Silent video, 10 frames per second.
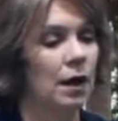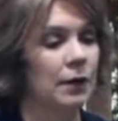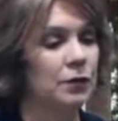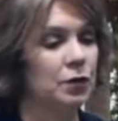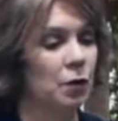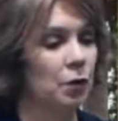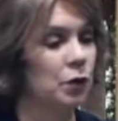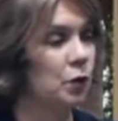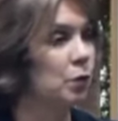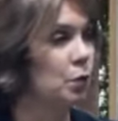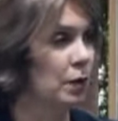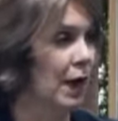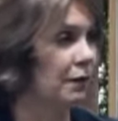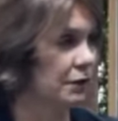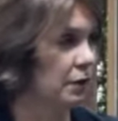So you will
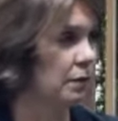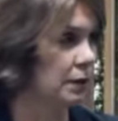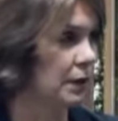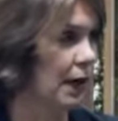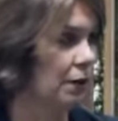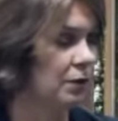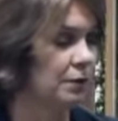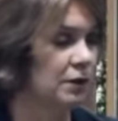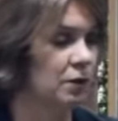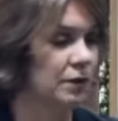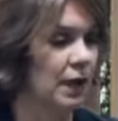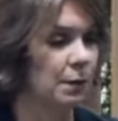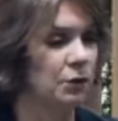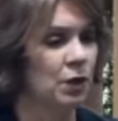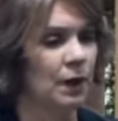have to carry the physical
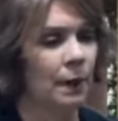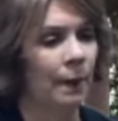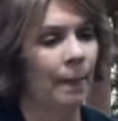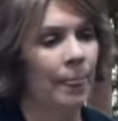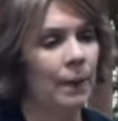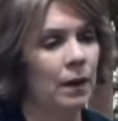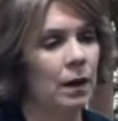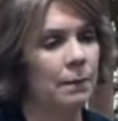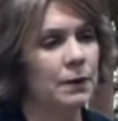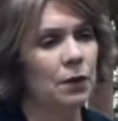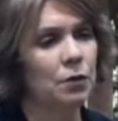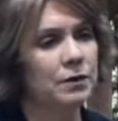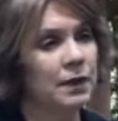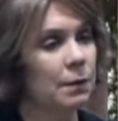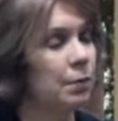damage. Another
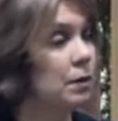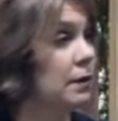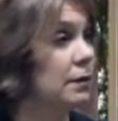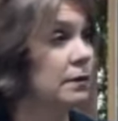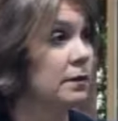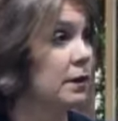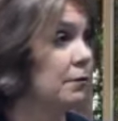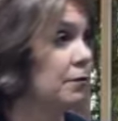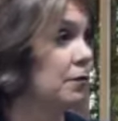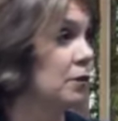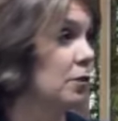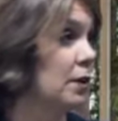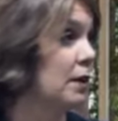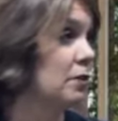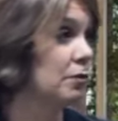example is if you're
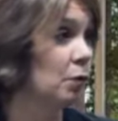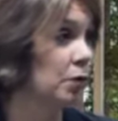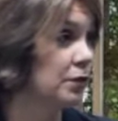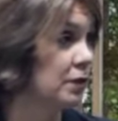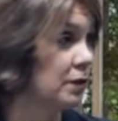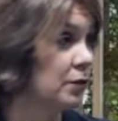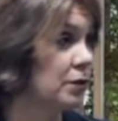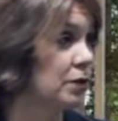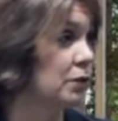getting divorced and the